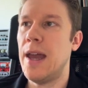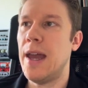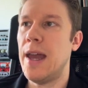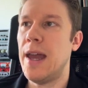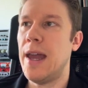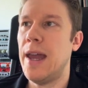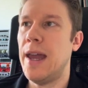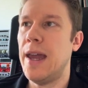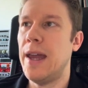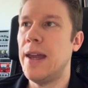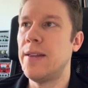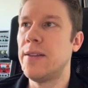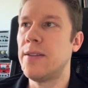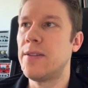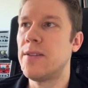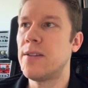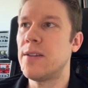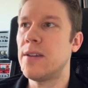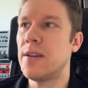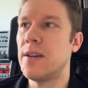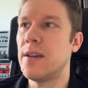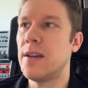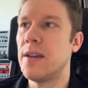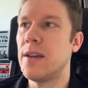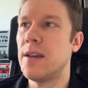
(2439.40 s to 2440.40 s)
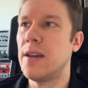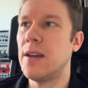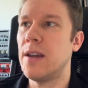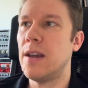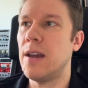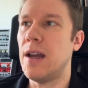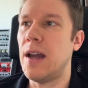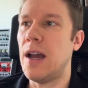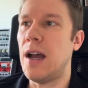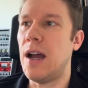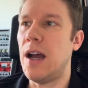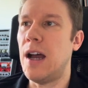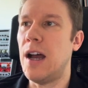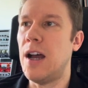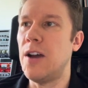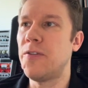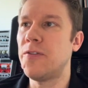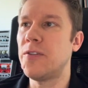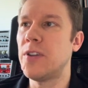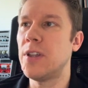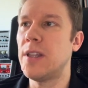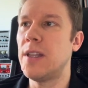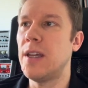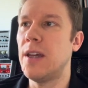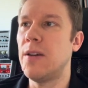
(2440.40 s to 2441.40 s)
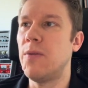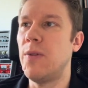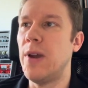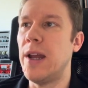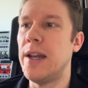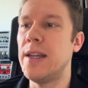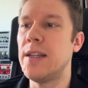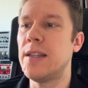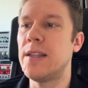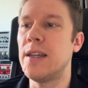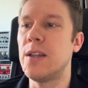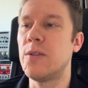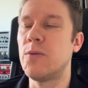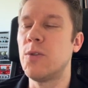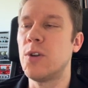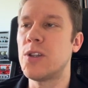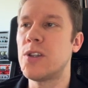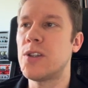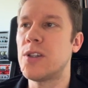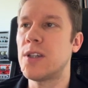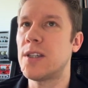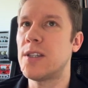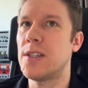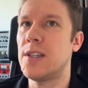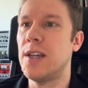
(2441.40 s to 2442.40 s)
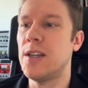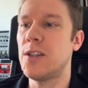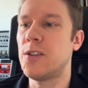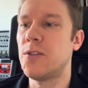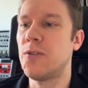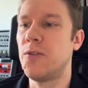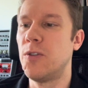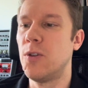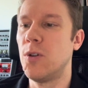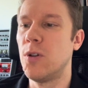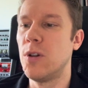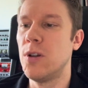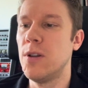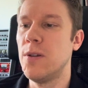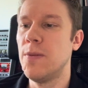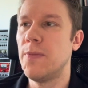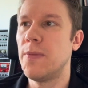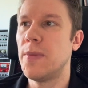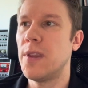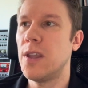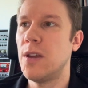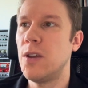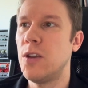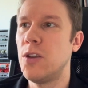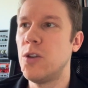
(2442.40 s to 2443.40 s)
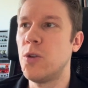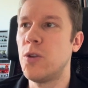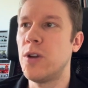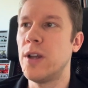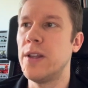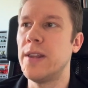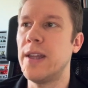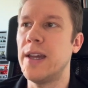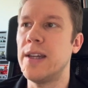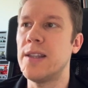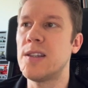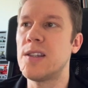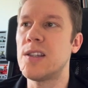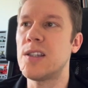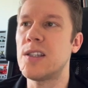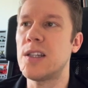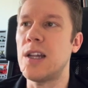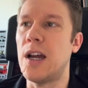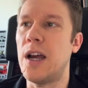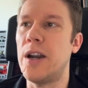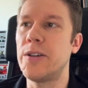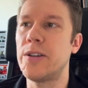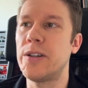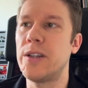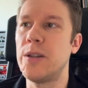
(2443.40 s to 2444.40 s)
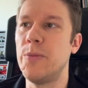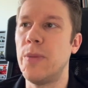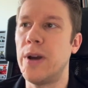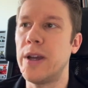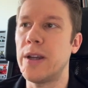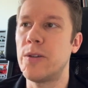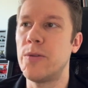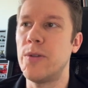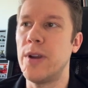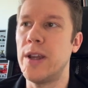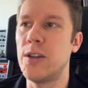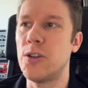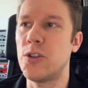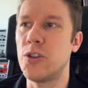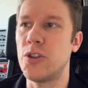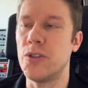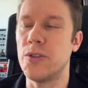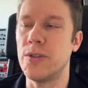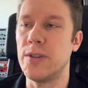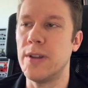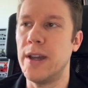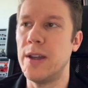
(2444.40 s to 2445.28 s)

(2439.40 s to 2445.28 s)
And after the validate was successful, you can then start the migration.